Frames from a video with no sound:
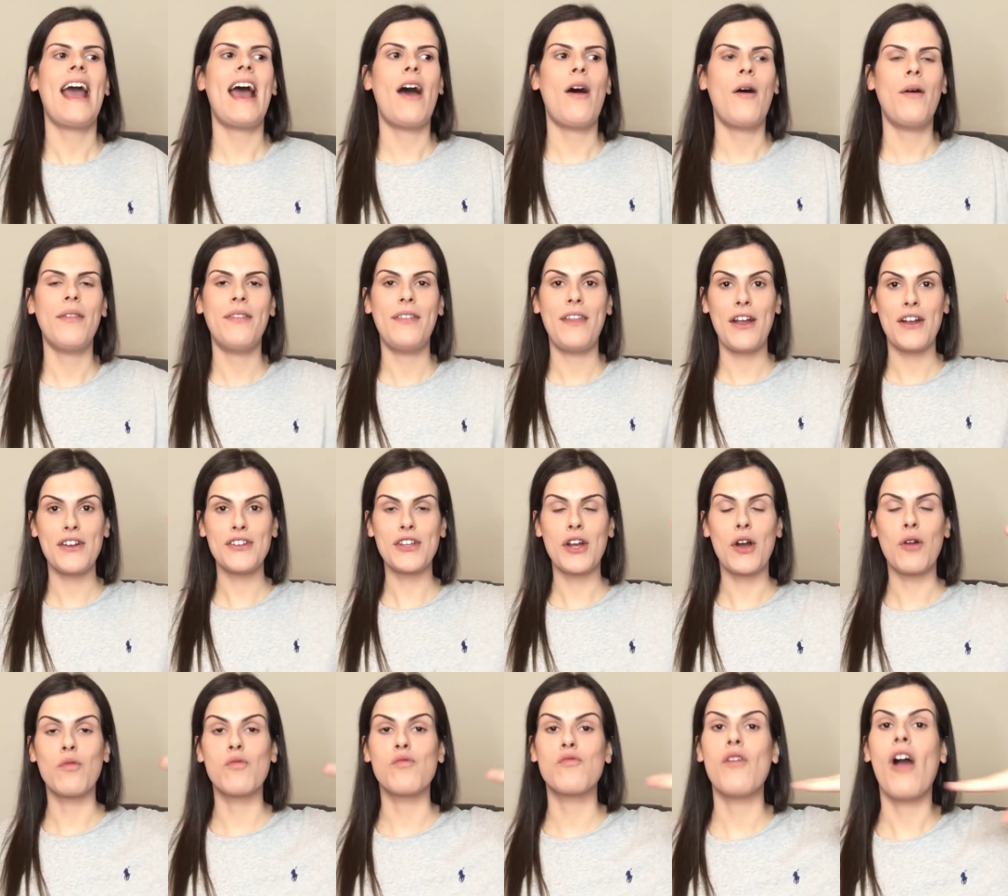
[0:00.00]
Now there's
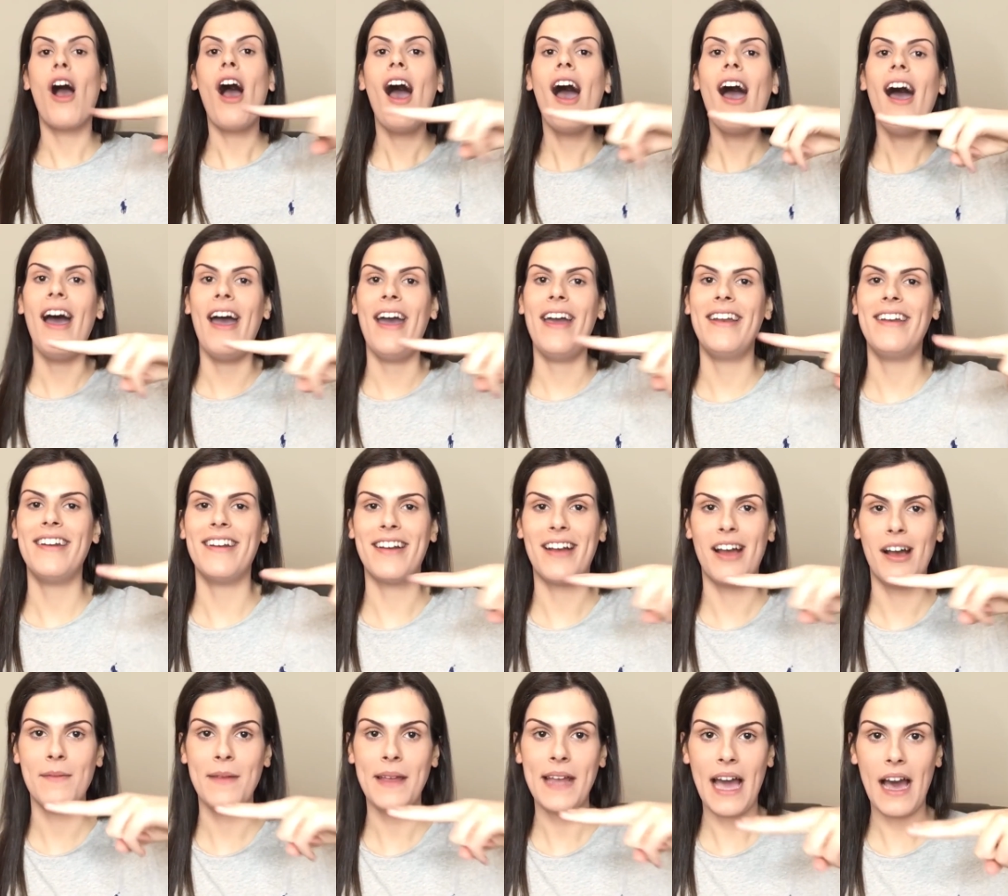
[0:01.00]
a rod
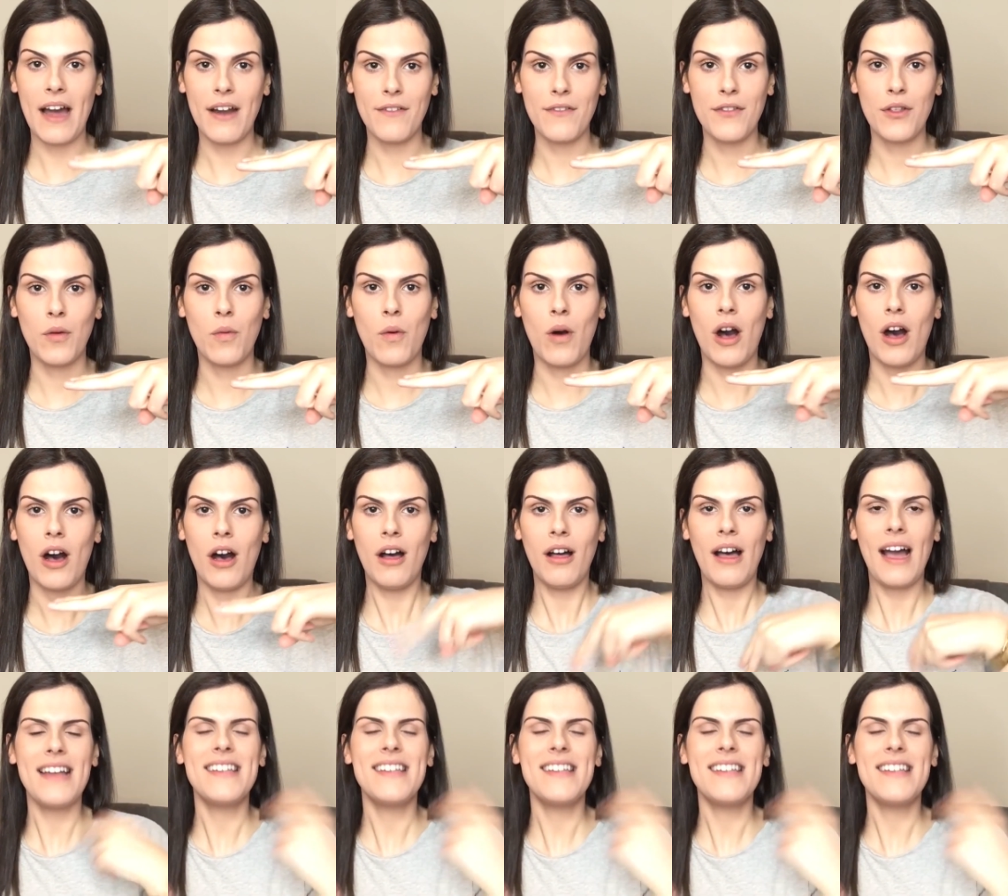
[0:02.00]
coming out of the wall.